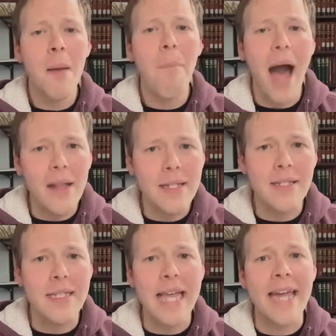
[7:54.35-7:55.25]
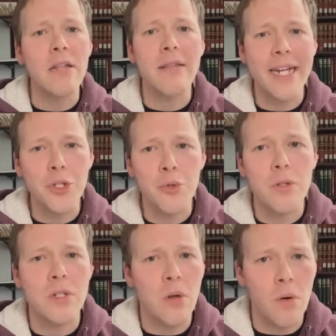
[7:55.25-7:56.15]
policy and
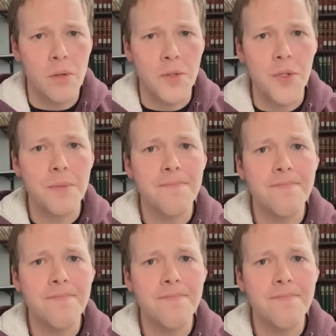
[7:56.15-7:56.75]
electoral goals?